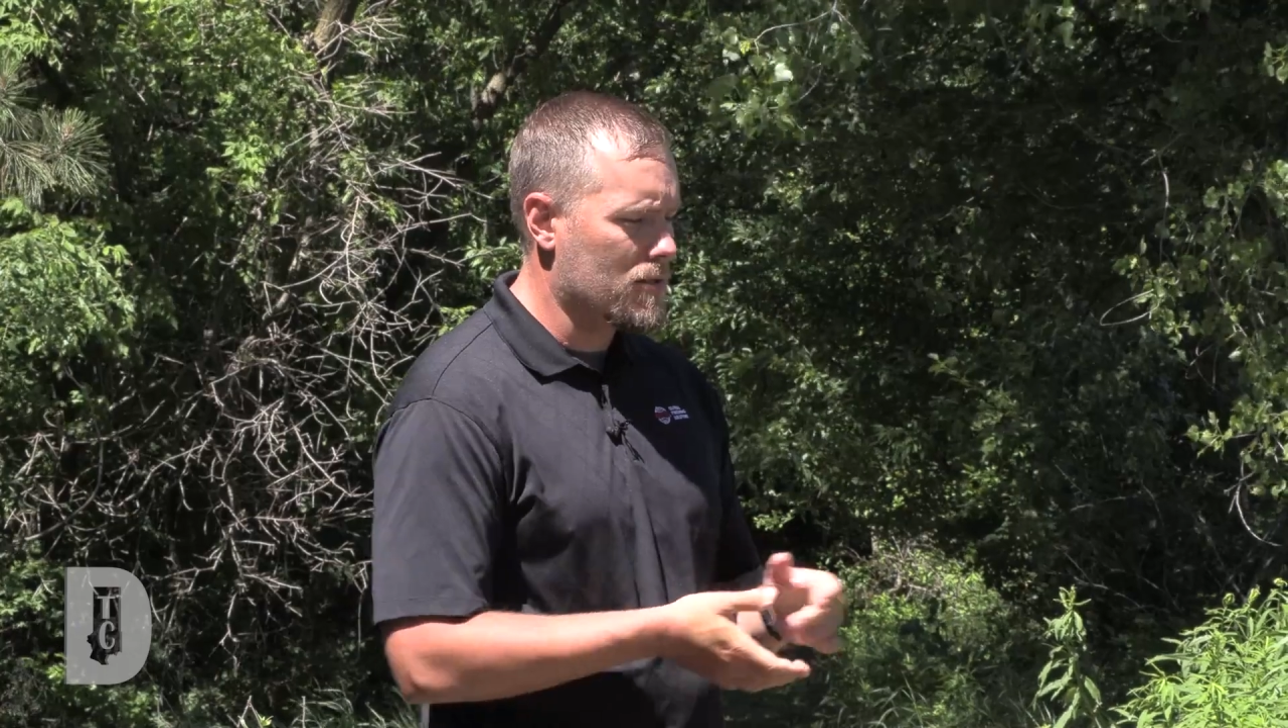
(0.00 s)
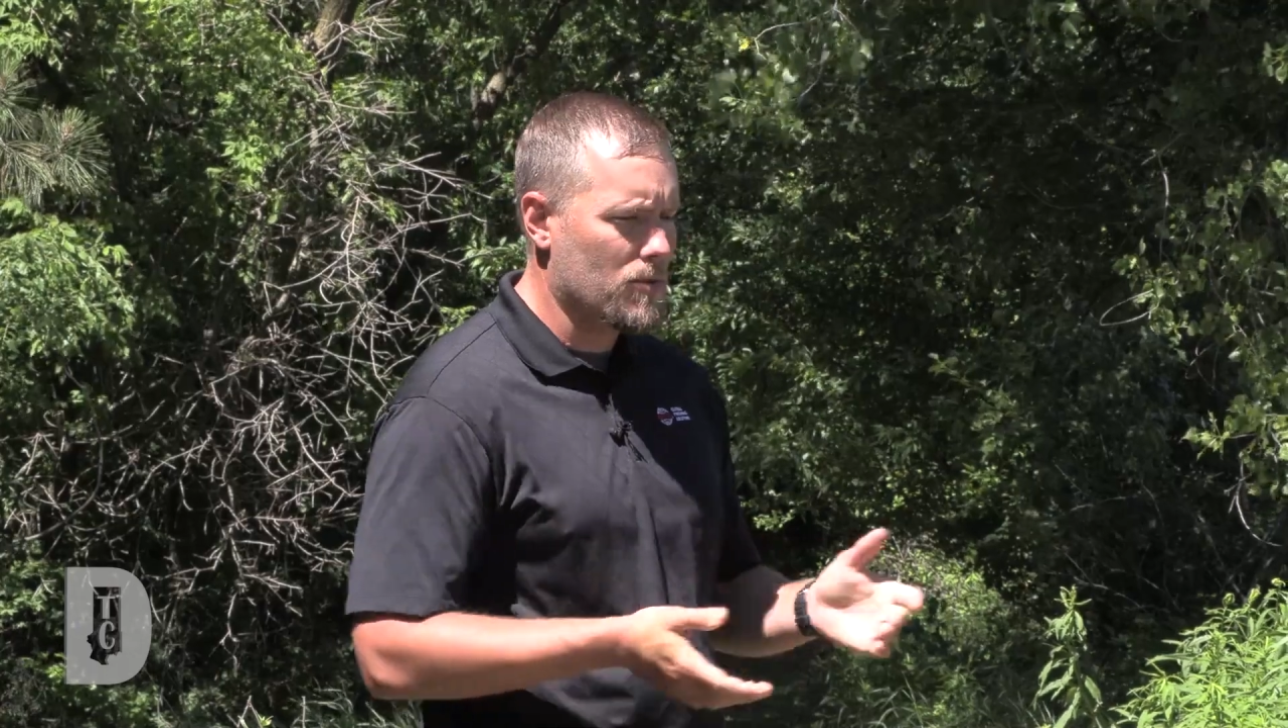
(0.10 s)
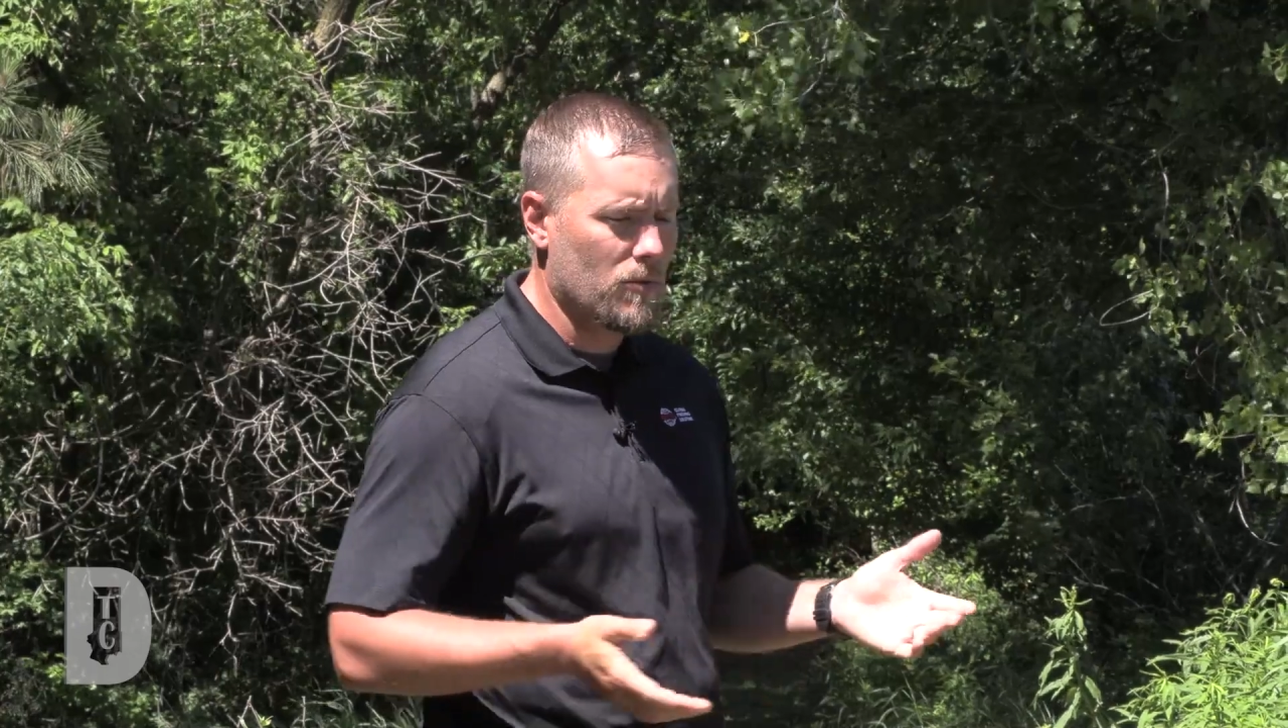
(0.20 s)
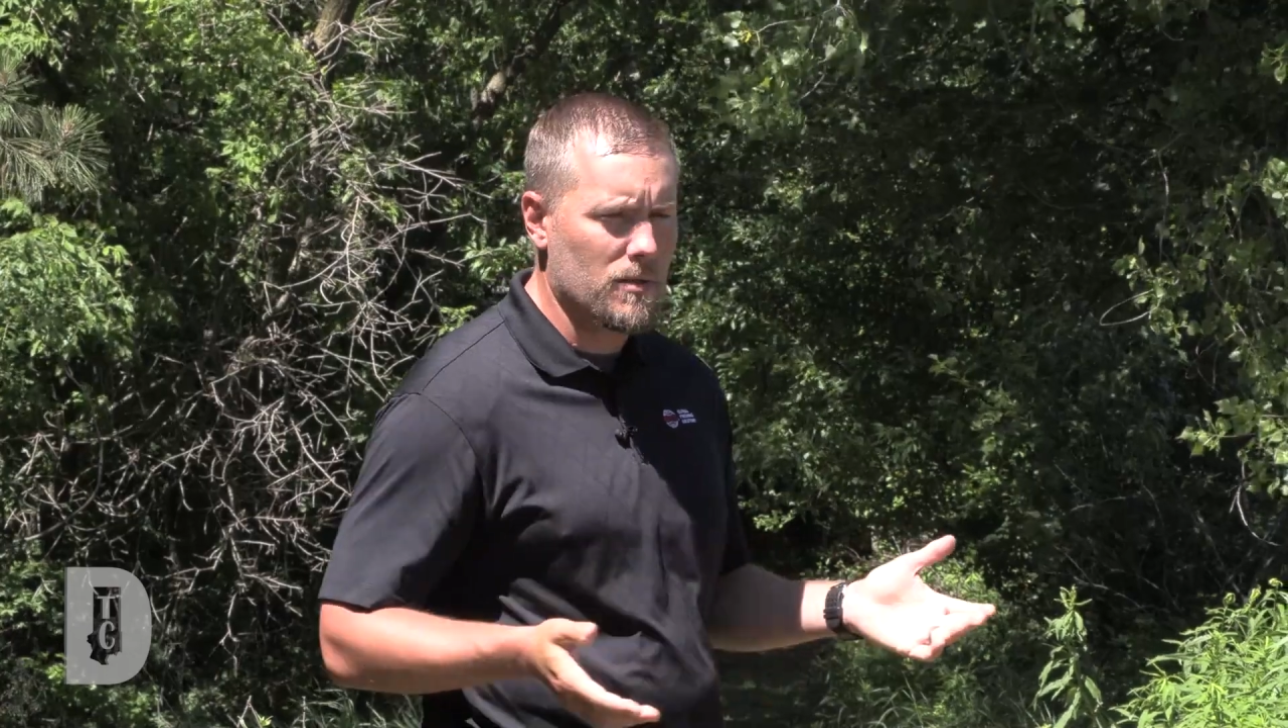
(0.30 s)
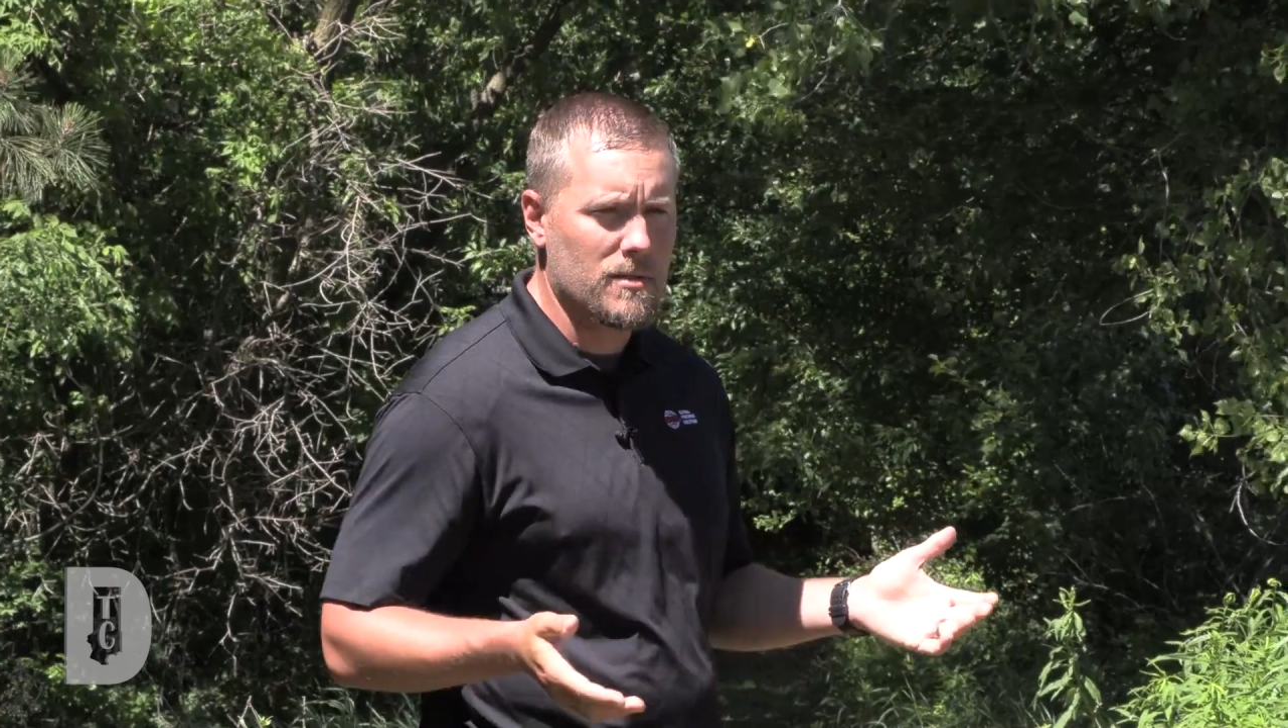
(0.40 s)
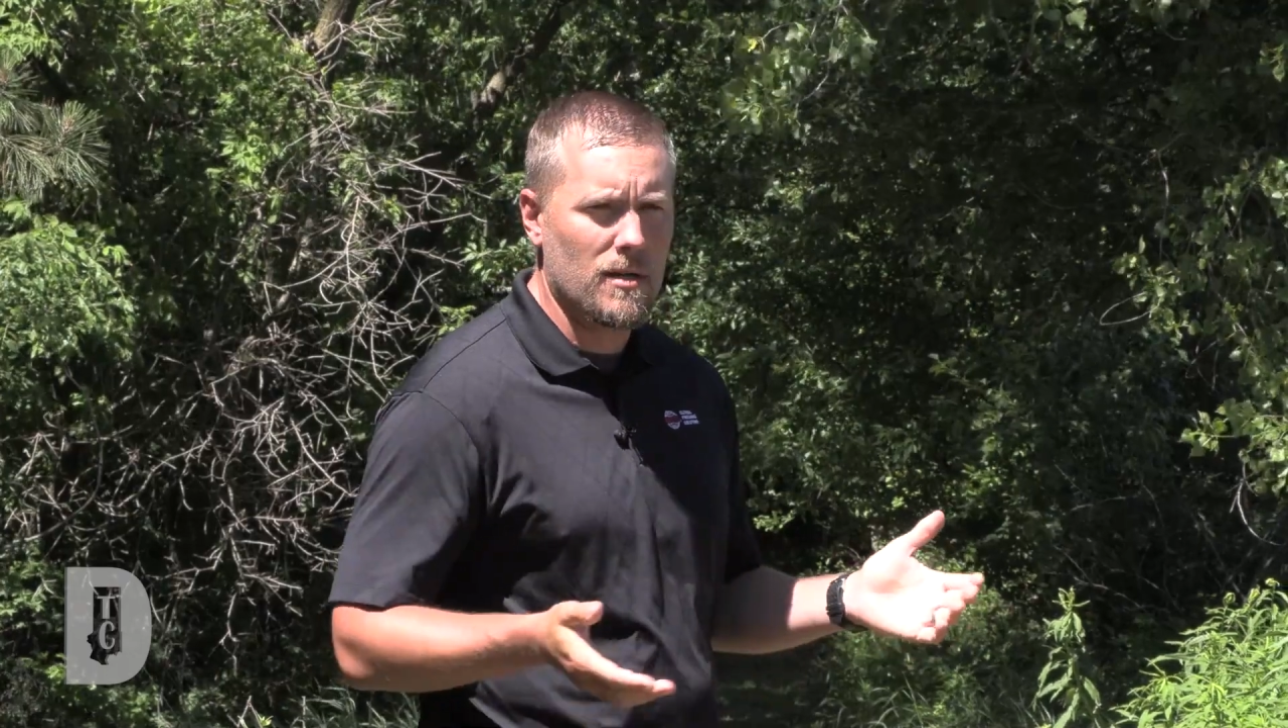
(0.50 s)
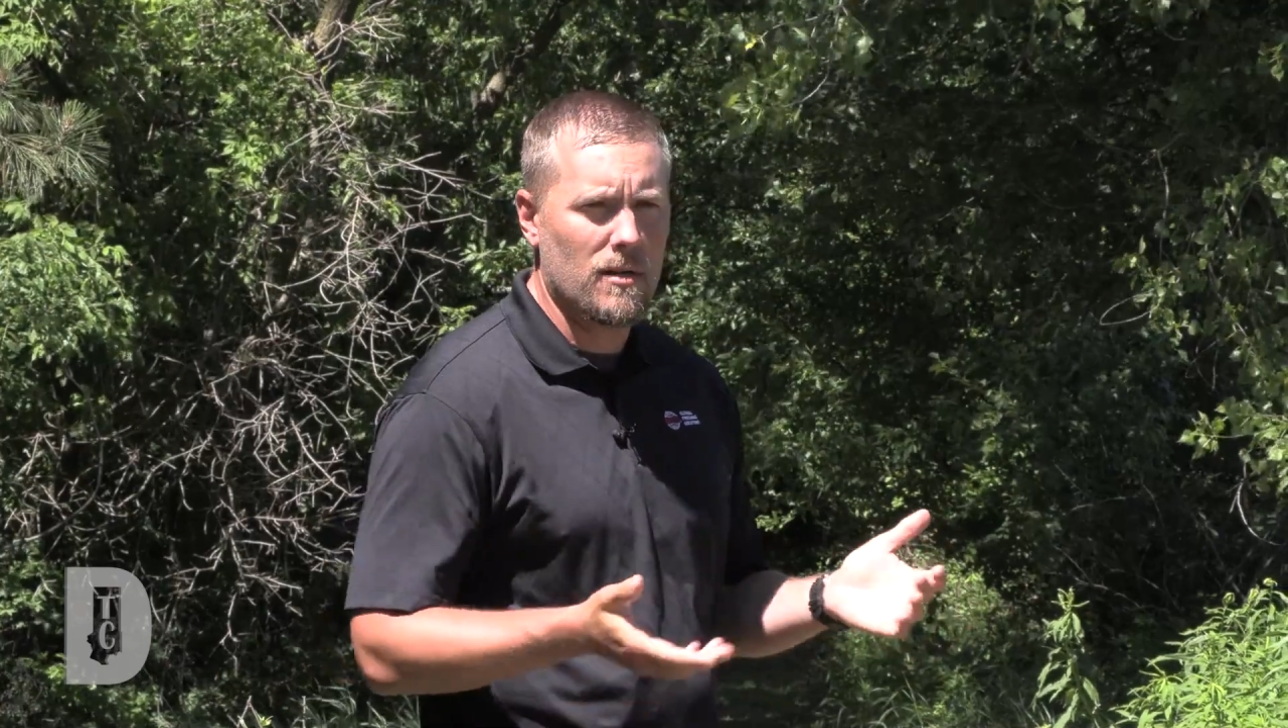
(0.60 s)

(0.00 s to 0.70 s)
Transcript: of stewards